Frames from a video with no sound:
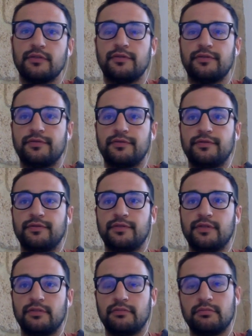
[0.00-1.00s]

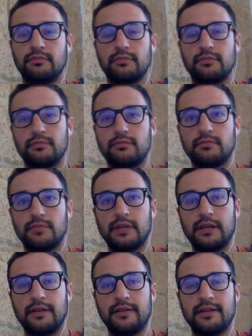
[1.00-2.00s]
for
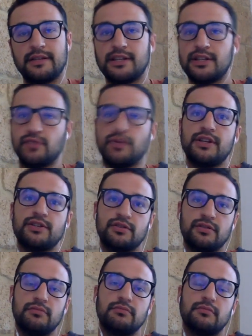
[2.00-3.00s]
the
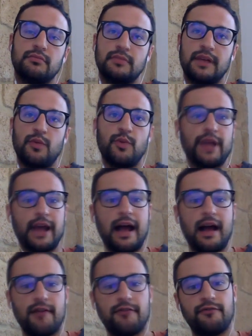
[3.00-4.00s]
situation that we
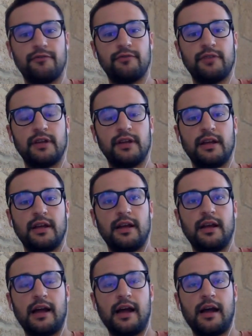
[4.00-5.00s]
have
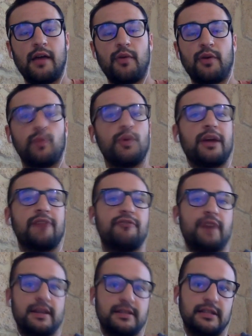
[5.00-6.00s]
when we are
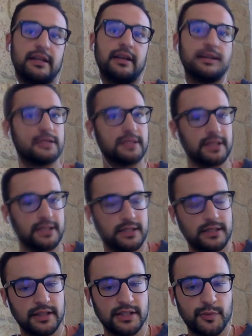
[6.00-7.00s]
fighting against
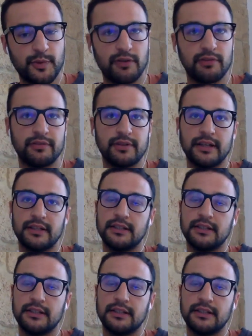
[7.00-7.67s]
this problem, right?